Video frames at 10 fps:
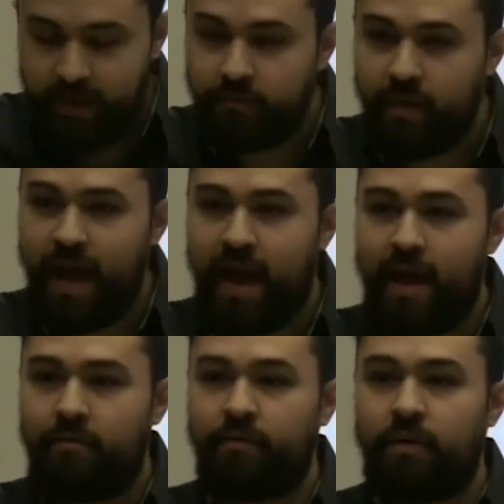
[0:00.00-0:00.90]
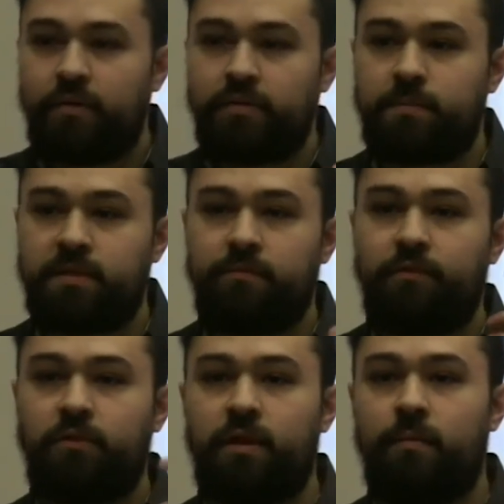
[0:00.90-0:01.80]
They have
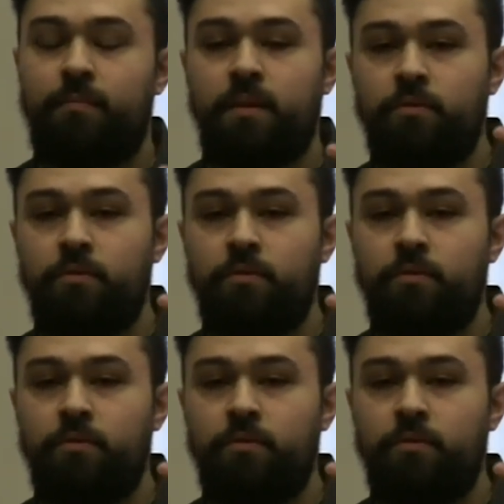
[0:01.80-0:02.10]
specifically